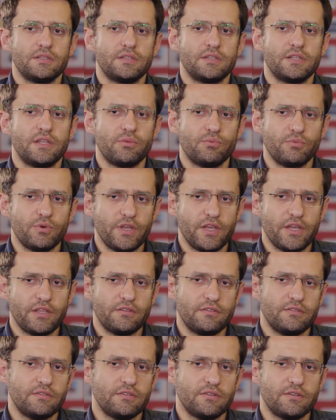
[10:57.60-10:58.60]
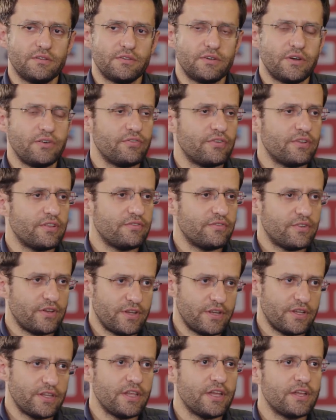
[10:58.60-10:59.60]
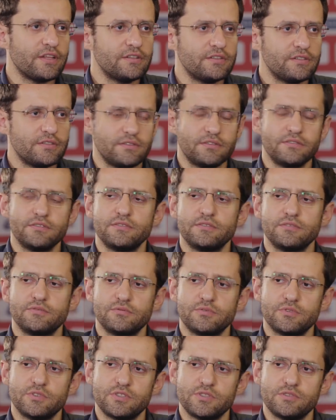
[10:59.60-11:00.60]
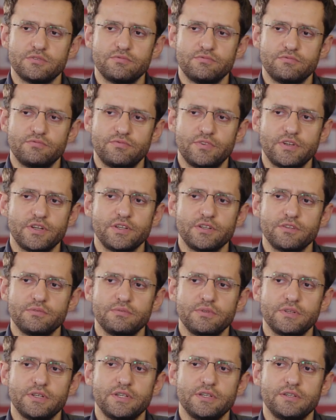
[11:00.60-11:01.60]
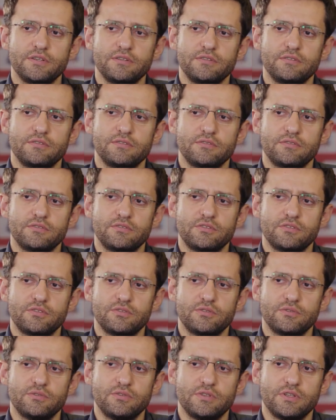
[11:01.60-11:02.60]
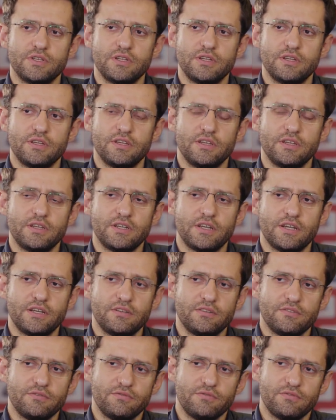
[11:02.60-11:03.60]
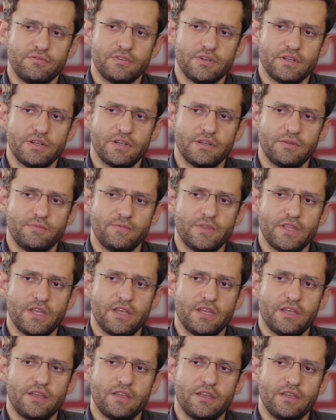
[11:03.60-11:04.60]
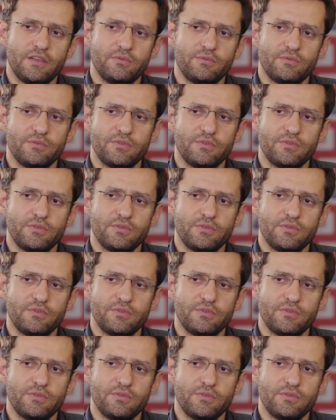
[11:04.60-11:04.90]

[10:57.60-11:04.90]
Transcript: then we had uh, Rafael Vaganian, who was a very good player. So it kind of uh, it